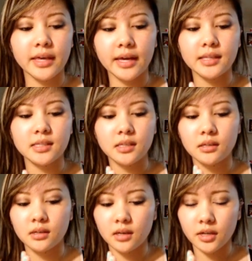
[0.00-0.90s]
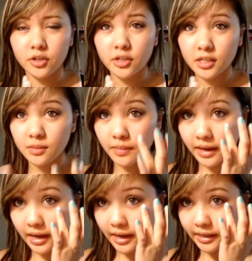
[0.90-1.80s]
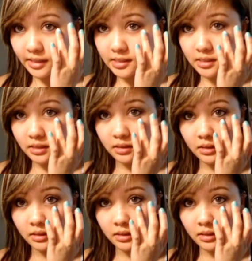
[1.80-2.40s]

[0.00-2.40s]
that underneath my eyes.